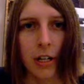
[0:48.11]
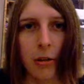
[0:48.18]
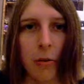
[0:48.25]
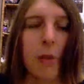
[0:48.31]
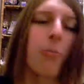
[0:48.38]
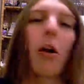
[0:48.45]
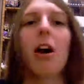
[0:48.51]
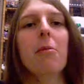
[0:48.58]

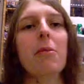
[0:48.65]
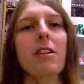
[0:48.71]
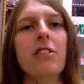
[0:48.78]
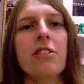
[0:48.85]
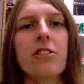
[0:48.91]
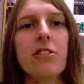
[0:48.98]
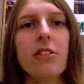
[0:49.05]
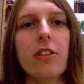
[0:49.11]
We
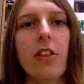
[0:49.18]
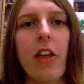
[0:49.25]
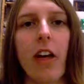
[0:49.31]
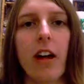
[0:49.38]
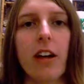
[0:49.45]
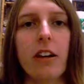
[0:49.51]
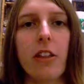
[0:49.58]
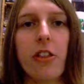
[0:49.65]
promise
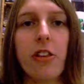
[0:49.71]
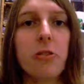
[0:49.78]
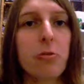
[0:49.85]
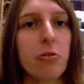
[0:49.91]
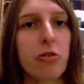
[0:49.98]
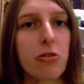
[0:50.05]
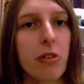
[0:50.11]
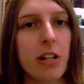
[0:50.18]
that this
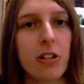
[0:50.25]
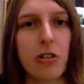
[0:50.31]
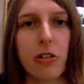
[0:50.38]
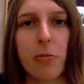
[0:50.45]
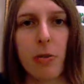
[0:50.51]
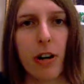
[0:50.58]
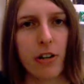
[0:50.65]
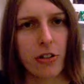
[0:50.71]
will treat your
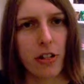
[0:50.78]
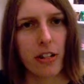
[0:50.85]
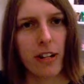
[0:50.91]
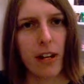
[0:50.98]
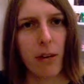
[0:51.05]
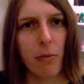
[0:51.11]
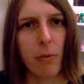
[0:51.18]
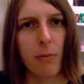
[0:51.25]
depression
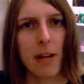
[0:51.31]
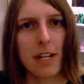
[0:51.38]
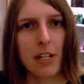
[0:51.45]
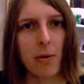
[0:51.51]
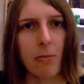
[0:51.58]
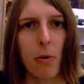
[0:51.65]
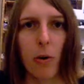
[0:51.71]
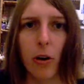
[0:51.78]
and will make
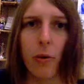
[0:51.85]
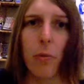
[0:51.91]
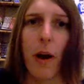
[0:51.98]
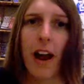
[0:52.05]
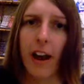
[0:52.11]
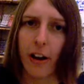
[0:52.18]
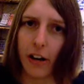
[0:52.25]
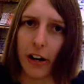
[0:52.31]
you more
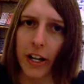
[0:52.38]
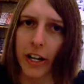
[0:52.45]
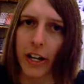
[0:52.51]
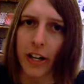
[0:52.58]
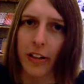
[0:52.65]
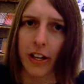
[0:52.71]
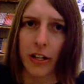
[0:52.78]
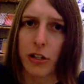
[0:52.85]
aware
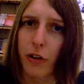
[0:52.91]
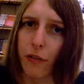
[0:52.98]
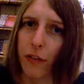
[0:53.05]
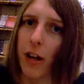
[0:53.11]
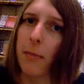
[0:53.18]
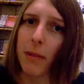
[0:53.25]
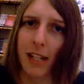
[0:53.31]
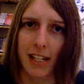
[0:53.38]
that your
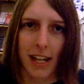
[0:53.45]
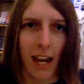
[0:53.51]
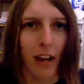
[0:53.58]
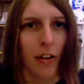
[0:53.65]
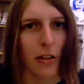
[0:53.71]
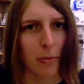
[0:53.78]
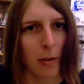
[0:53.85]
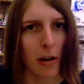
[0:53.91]
family
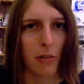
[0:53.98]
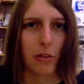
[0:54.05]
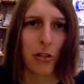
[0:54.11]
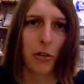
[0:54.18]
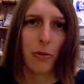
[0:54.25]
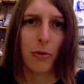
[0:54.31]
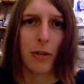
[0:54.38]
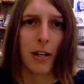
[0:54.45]
cares about
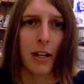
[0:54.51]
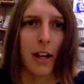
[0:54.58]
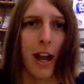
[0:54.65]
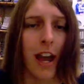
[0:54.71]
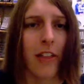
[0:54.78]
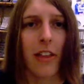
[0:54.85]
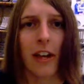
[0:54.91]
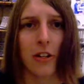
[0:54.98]
you
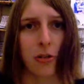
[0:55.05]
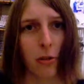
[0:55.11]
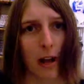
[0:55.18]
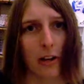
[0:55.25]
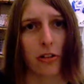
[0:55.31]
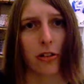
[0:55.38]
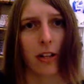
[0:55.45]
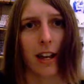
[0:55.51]
and that you
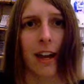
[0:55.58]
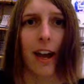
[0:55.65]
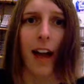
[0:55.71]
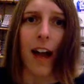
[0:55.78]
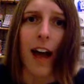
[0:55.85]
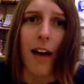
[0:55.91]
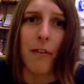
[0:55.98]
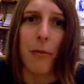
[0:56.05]
actually
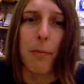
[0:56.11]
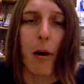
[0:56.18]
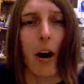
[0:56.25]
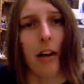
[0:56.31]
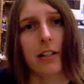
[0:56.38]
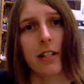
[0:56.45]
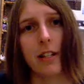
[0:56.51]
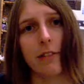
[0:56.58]
have a
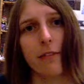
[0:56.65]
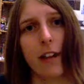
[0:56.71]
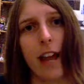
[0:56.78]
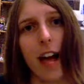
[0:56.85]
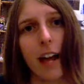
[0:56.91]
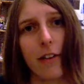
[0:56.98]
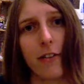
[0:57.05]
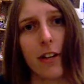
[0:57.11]
positive
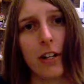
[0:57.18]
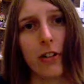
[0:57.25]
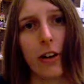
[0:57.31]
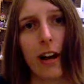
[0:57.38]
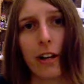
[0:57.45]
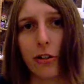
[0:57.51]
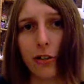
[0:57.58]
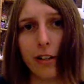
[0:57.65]
life and you're
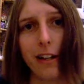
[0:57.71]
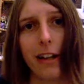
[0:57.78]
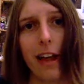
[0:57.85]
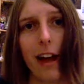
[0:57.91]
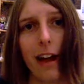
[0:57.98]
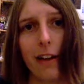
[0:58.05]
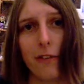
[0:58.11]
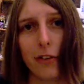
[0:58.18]
actually
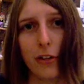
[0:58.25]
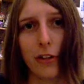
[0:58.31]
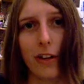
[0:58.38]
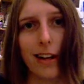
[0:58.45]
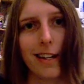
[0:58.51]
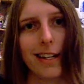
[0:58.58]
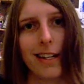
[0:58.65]
alive and you're not